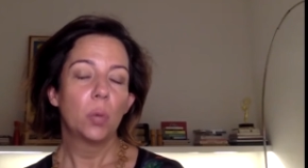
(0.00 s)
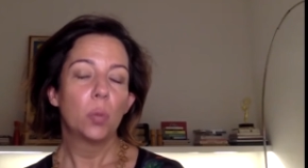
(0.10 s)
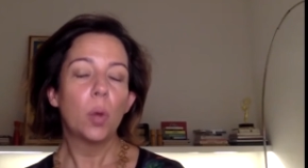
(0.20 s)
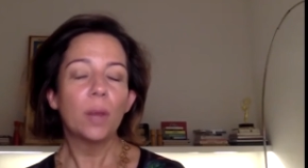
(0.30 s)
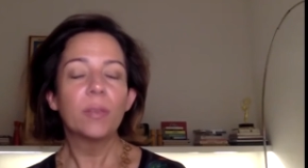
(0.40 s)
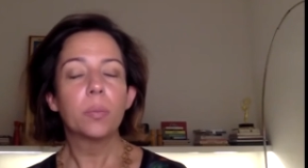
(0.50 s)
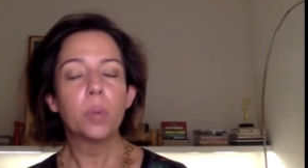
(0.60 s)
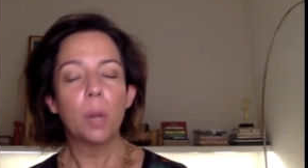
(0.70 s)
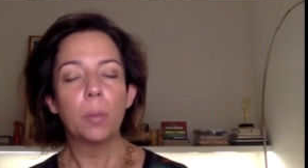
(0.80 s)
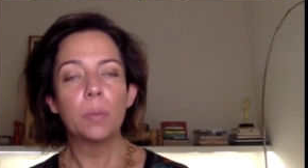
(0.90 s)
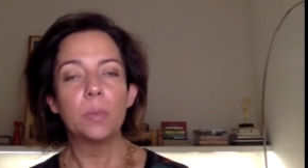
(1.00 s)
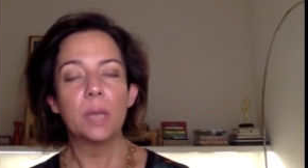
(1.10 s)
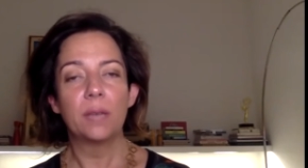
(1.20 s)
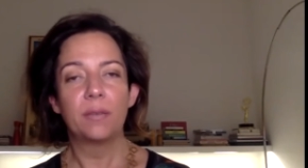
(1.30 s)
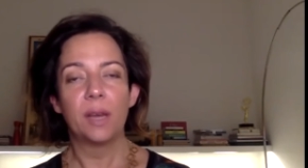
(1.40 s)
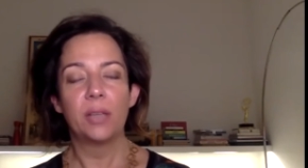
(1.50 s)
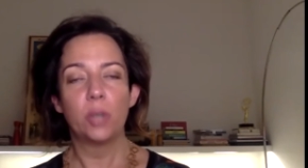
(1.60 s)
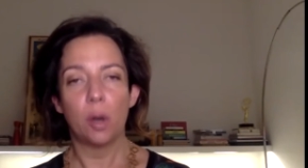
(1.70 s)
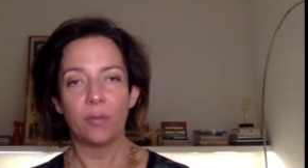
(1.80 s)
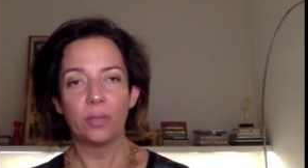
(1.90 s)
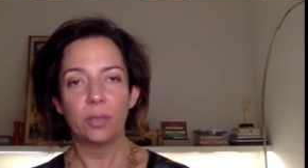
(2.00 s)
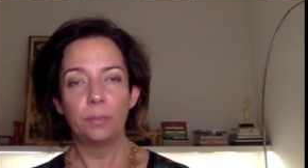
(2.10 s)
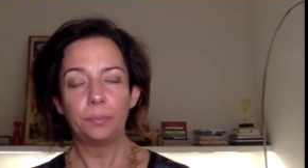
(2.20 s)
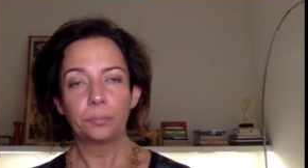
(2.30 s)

One of the problems I find often